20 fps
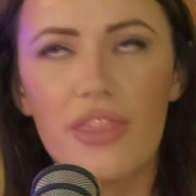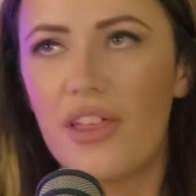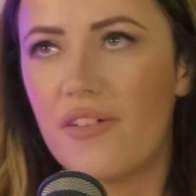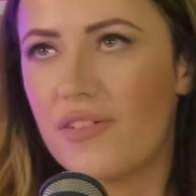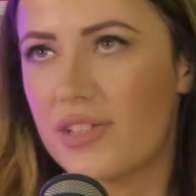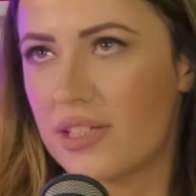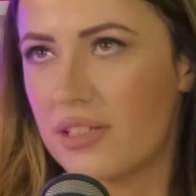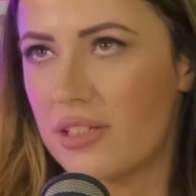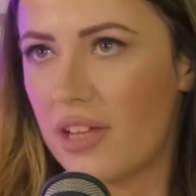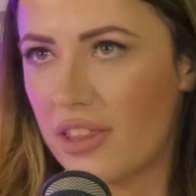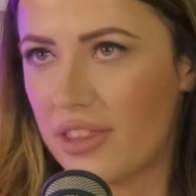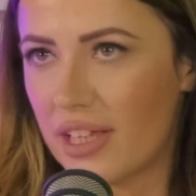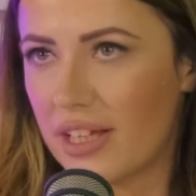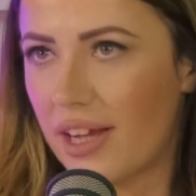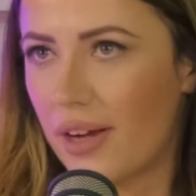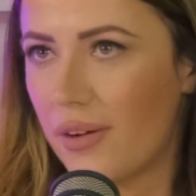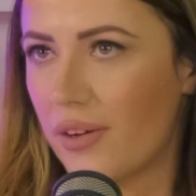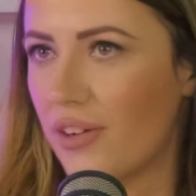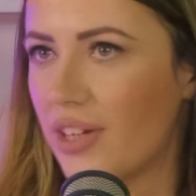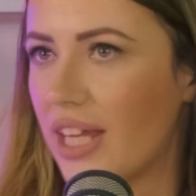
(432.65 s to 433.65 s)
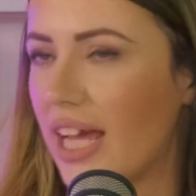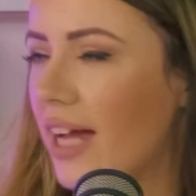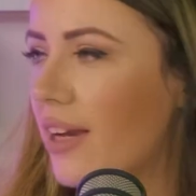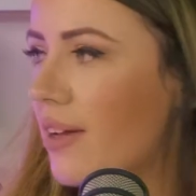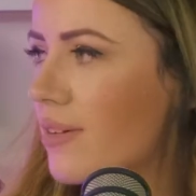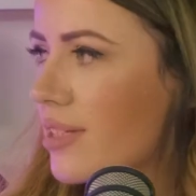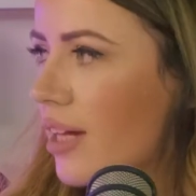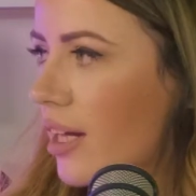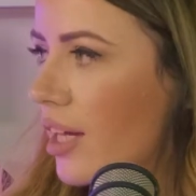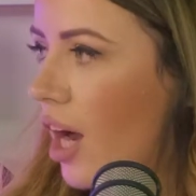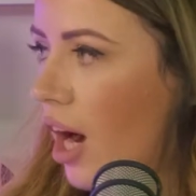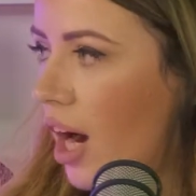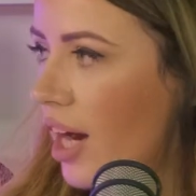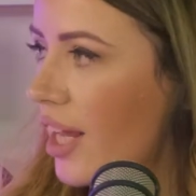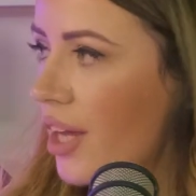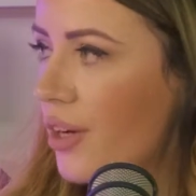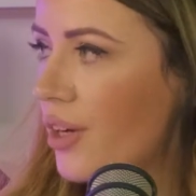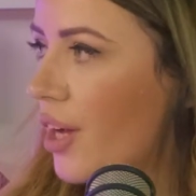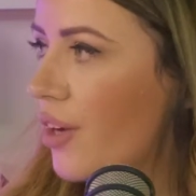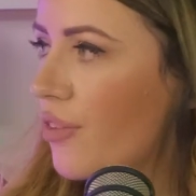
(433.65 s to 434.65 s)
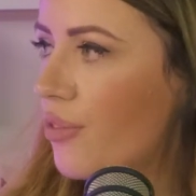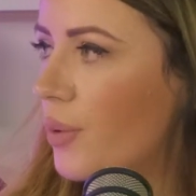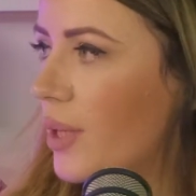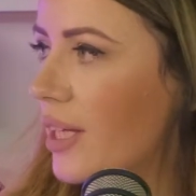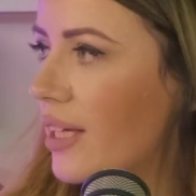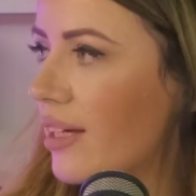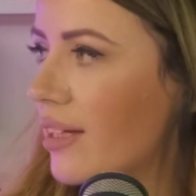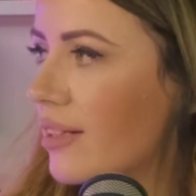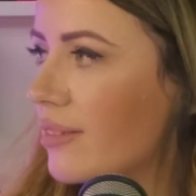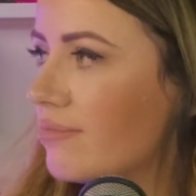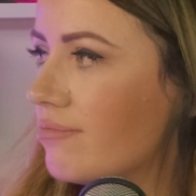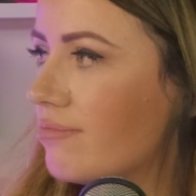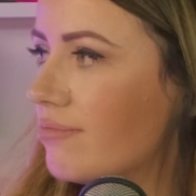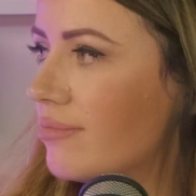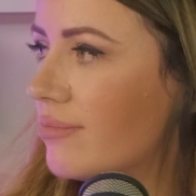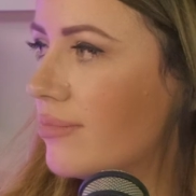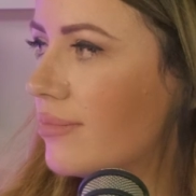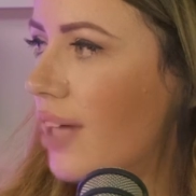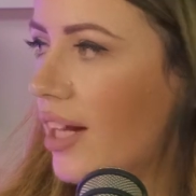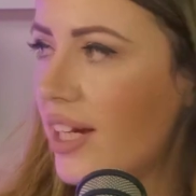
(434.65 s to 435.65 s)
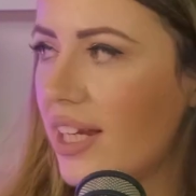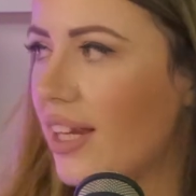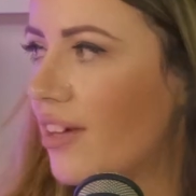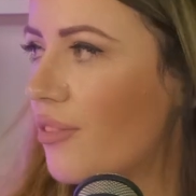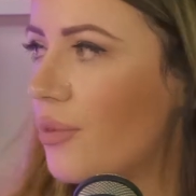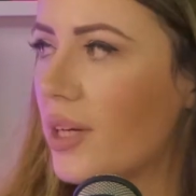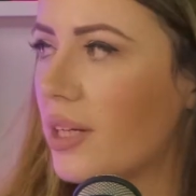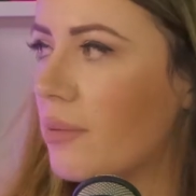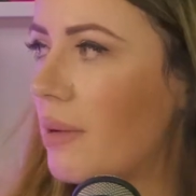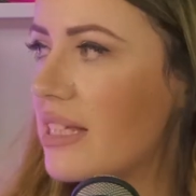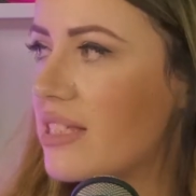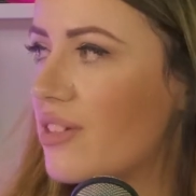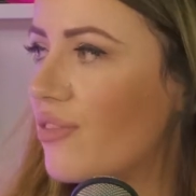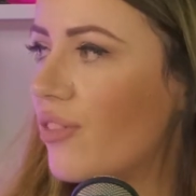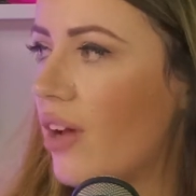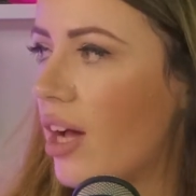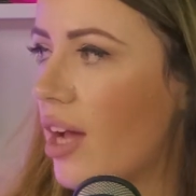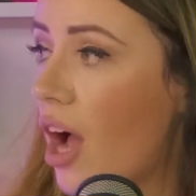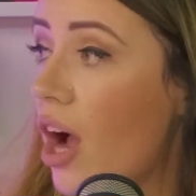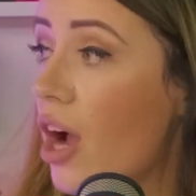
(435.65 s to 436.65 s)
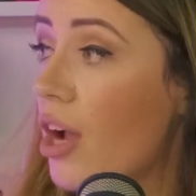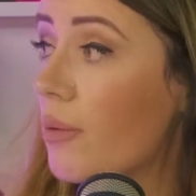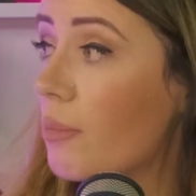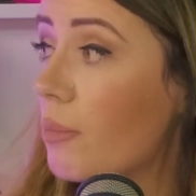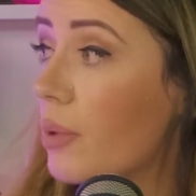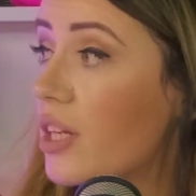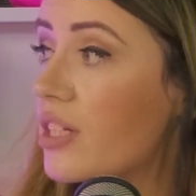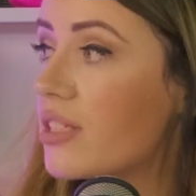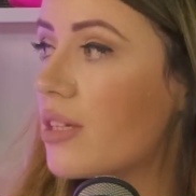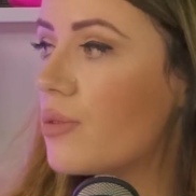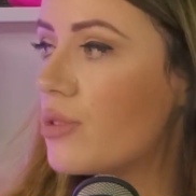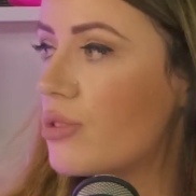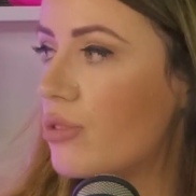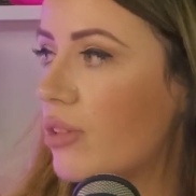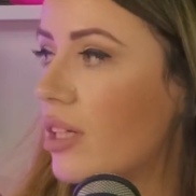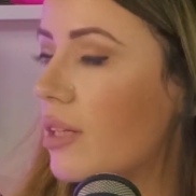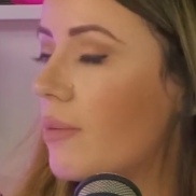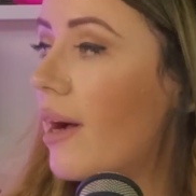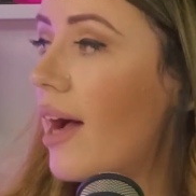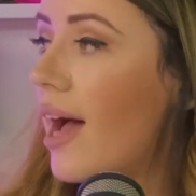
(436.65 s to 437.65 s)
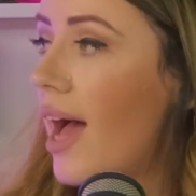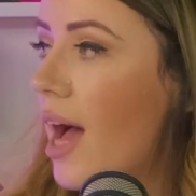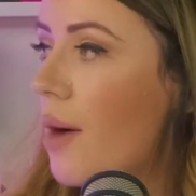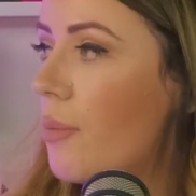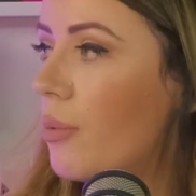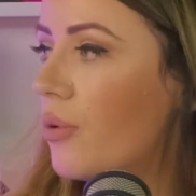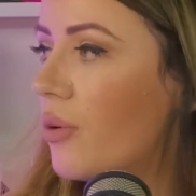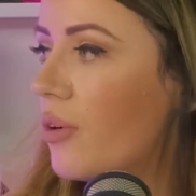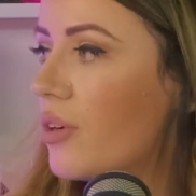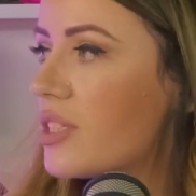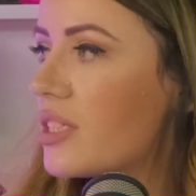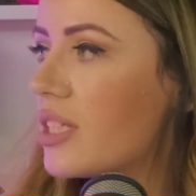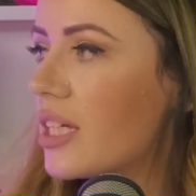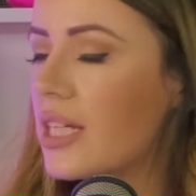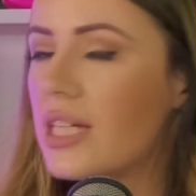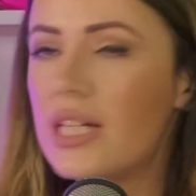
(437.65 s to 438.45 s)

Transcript: There is nothing going on here. And I was like, I don't know if we're going to have to fly home, because they were talking about airports.